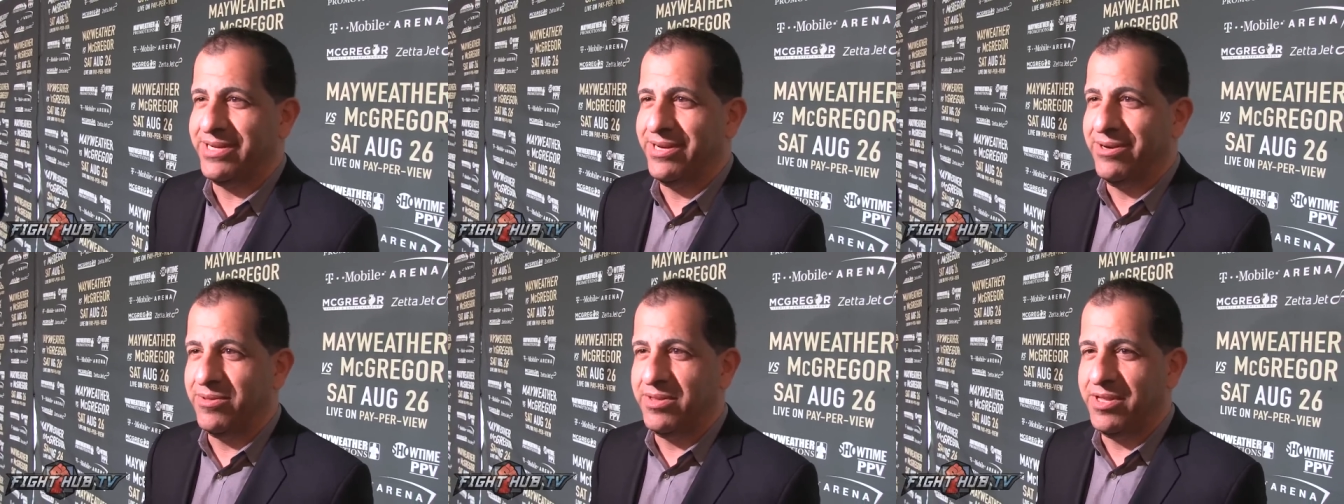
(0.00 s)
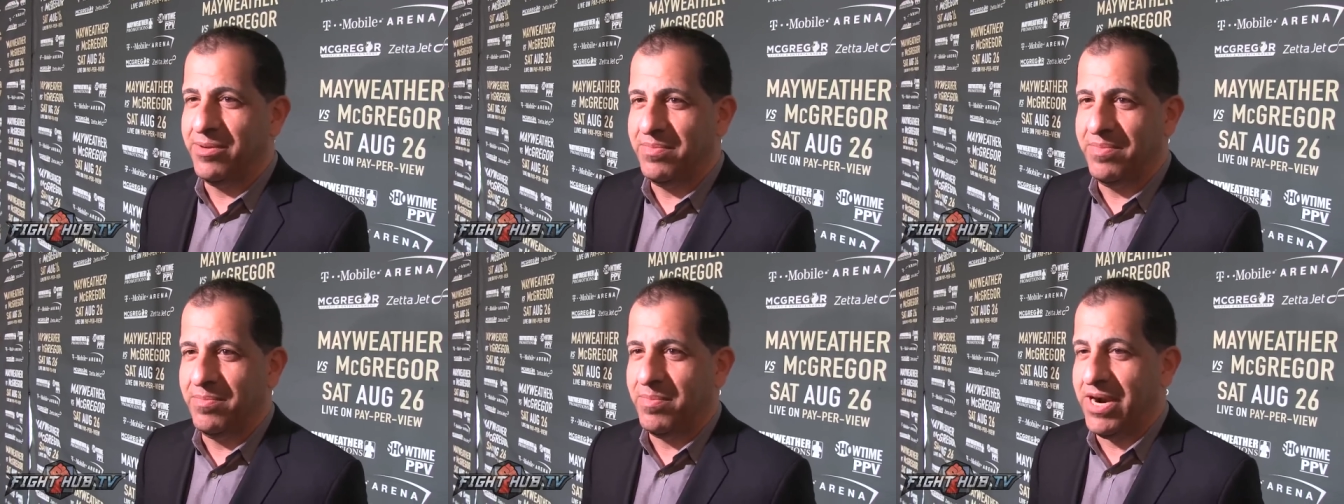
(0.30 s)
You know,
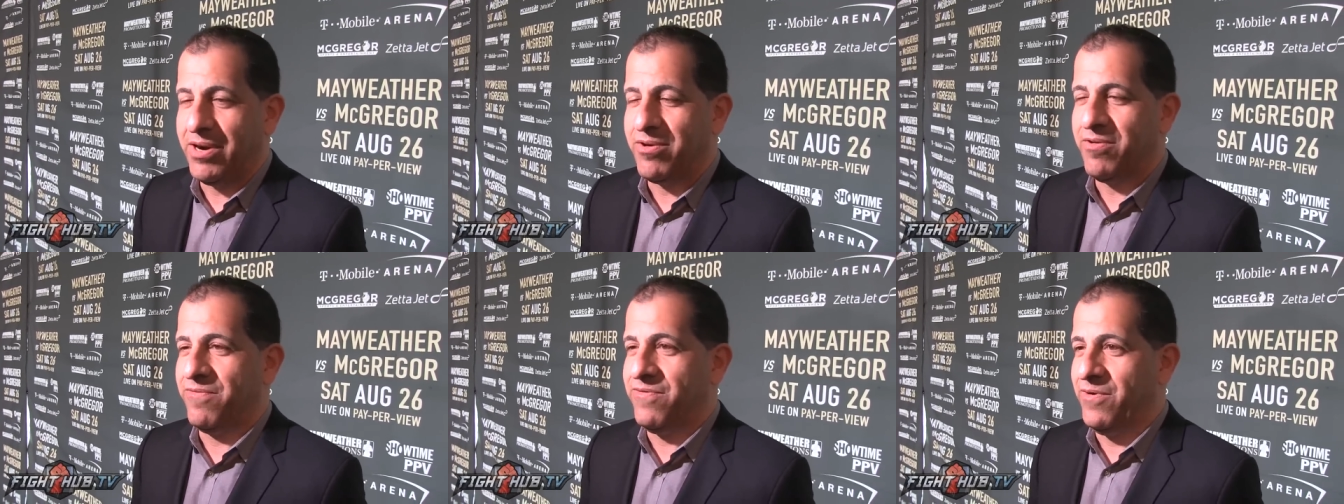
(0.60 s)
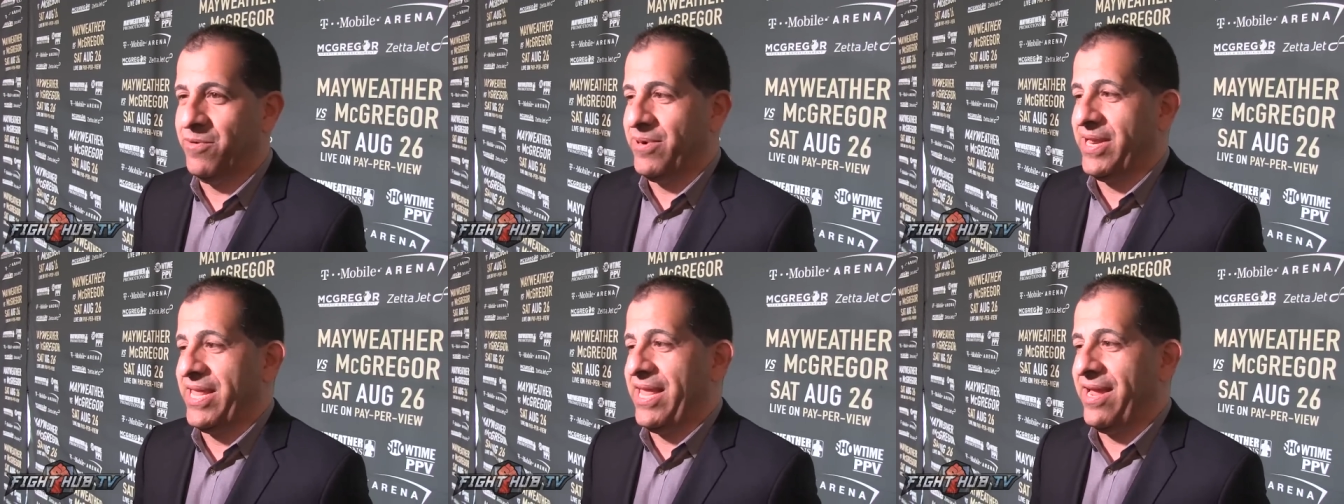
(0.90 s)
the
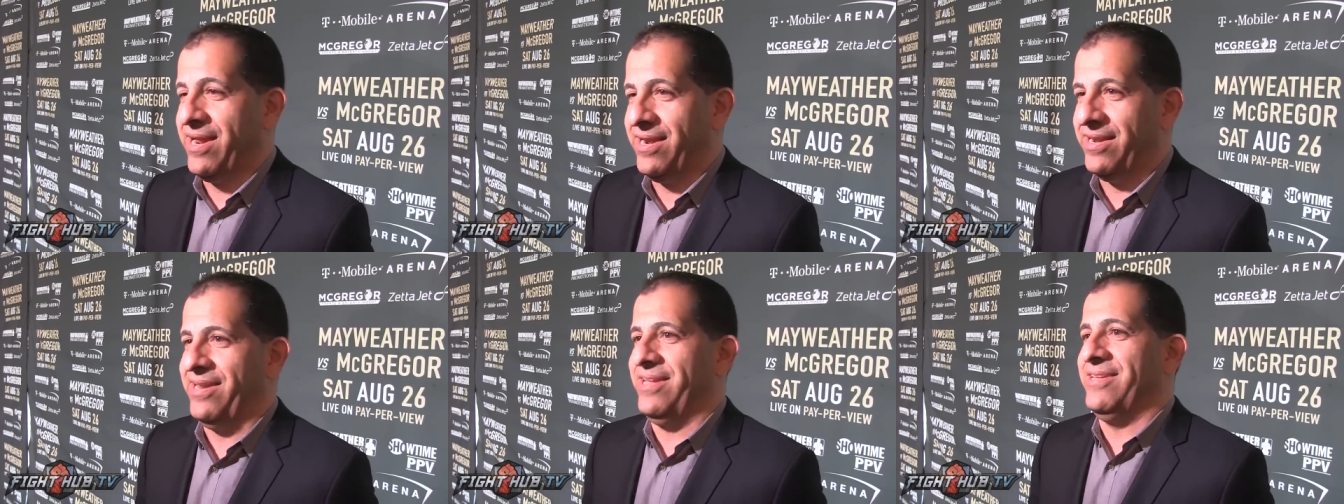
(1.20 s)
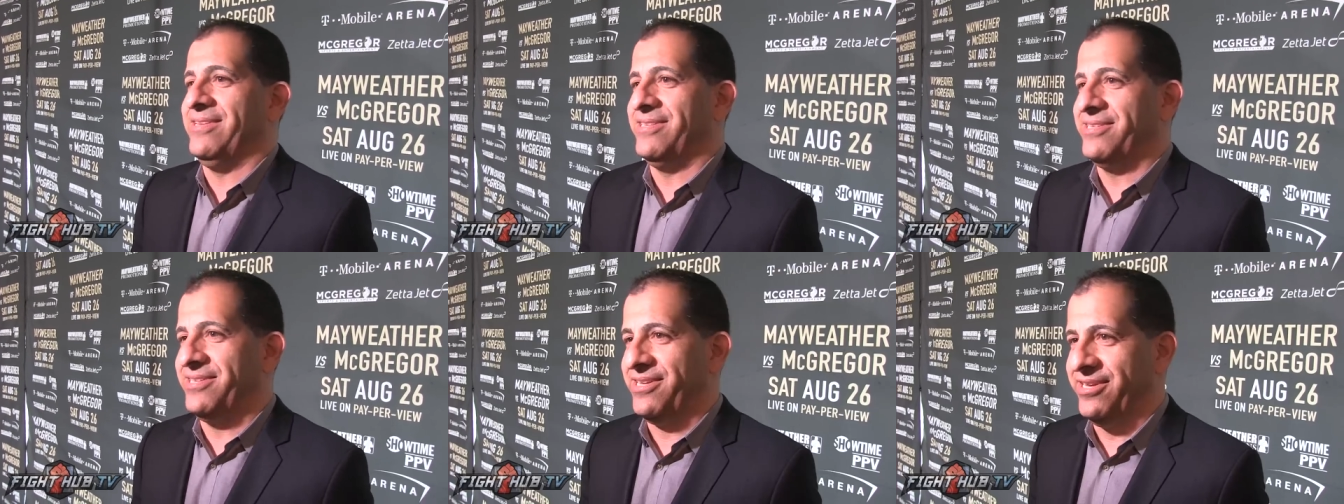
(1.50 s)
microphone gate
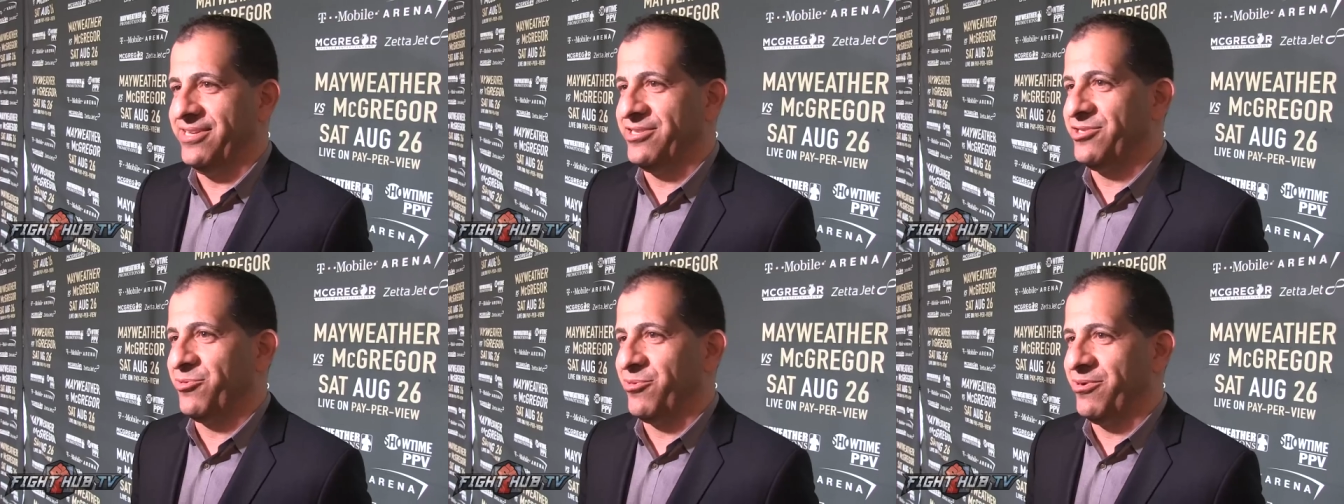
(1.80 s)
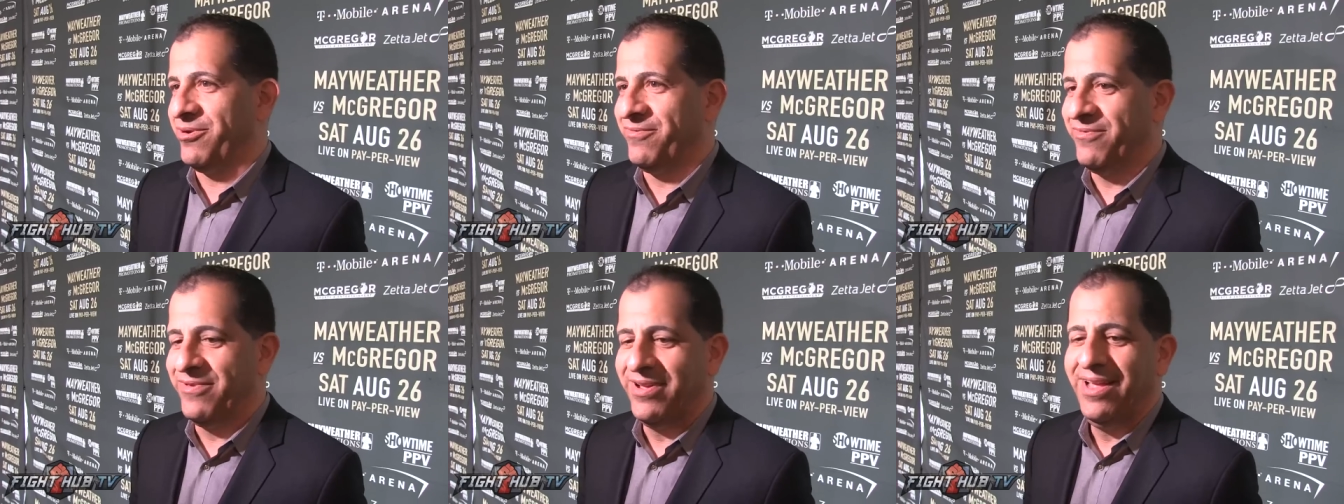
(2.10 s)
is
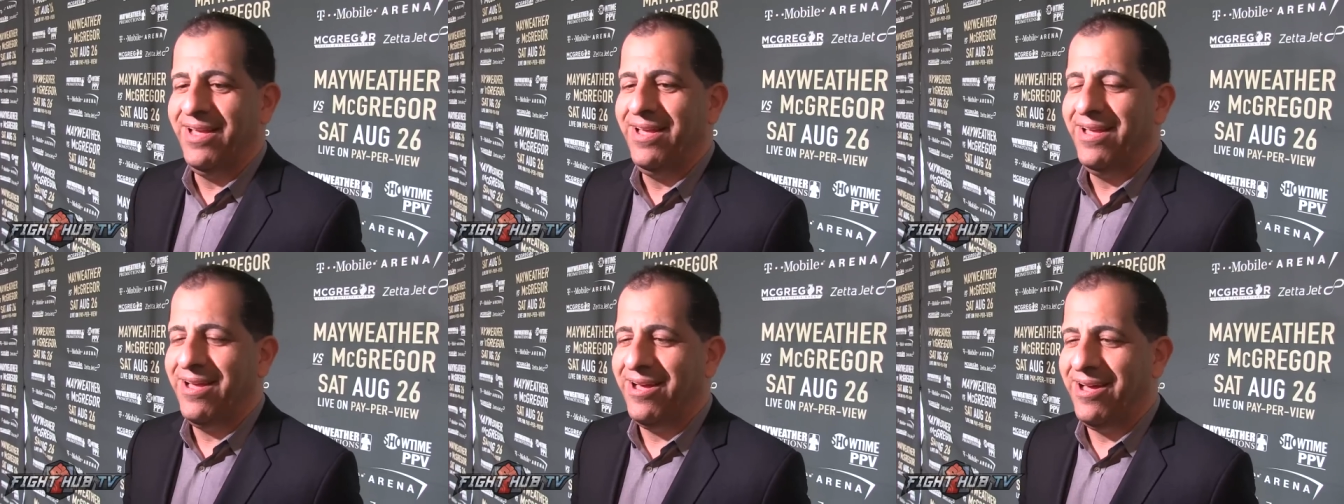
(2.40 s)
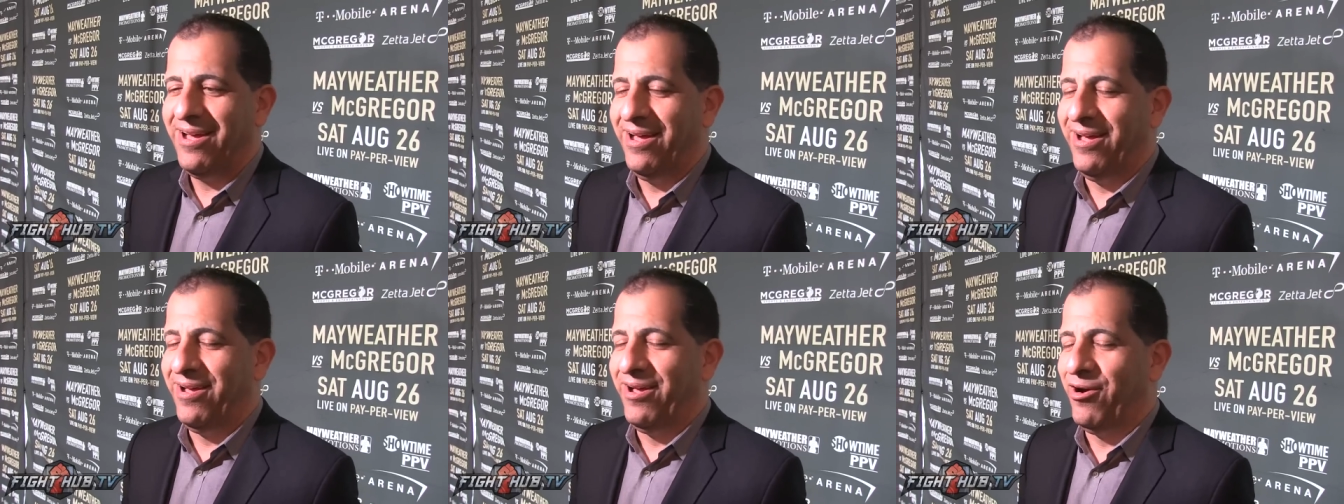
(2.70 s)
sort of
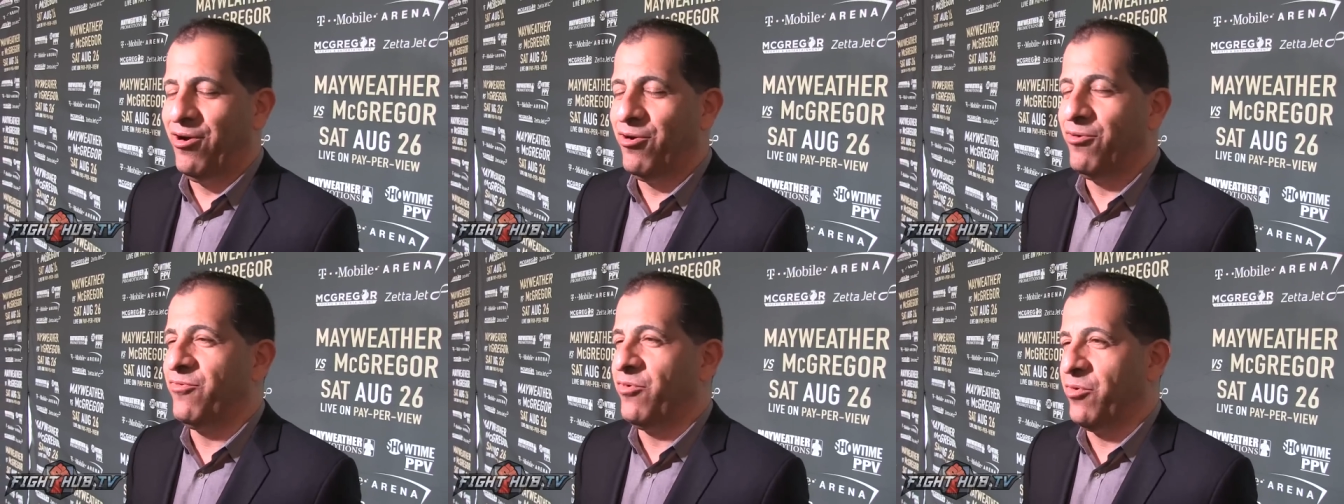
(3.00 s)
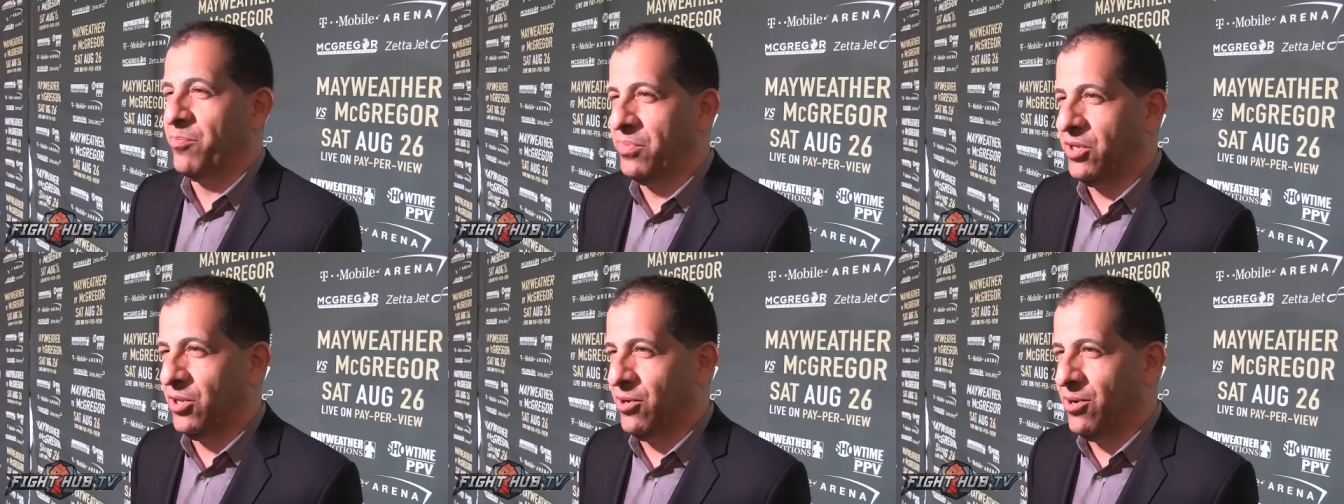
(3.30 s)

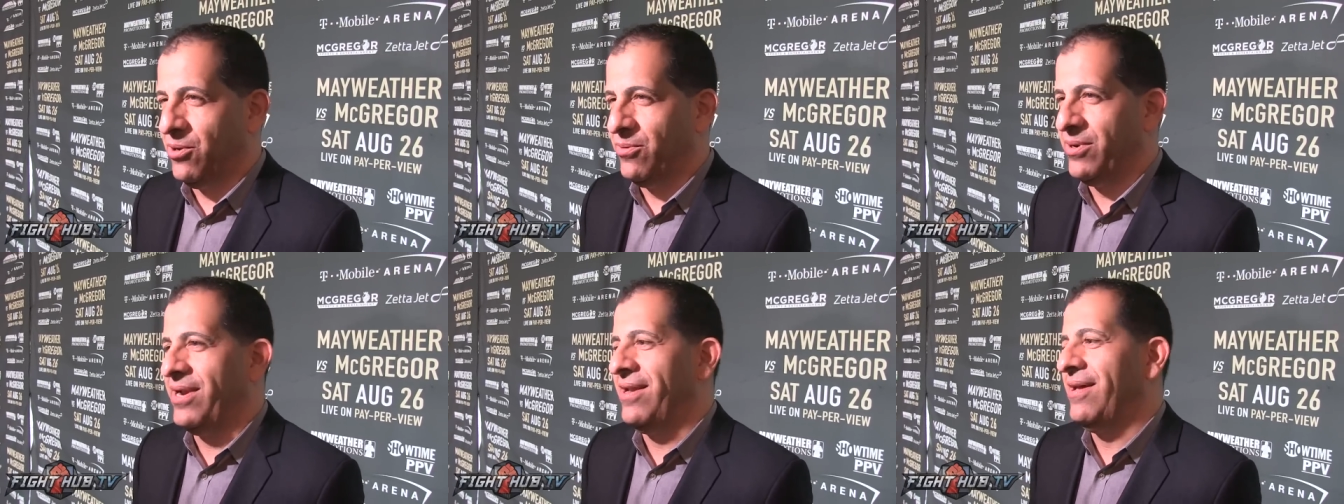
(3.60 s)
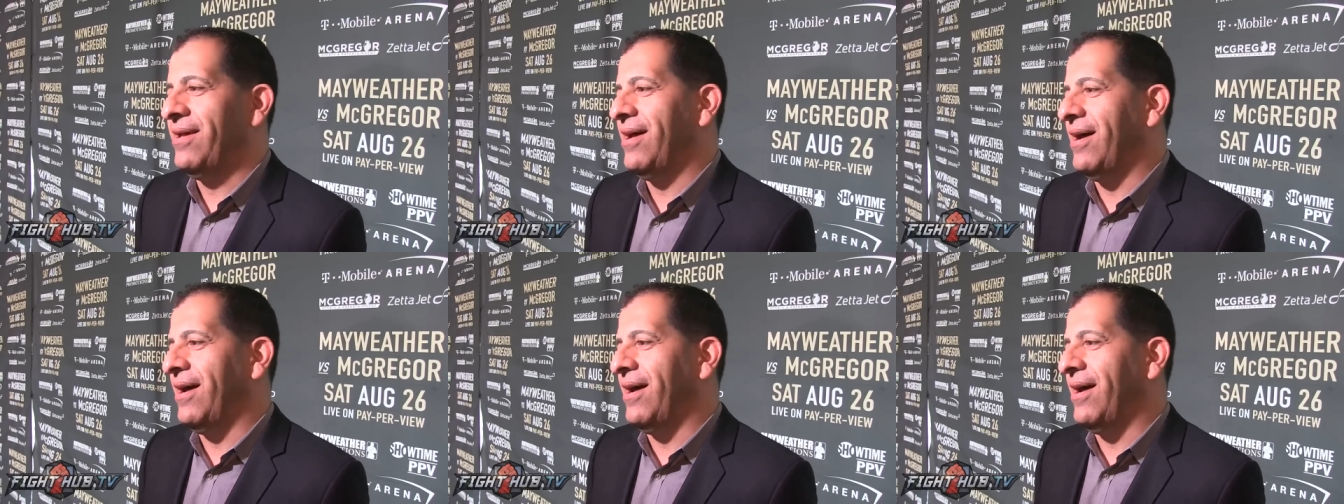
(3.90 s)
overblown.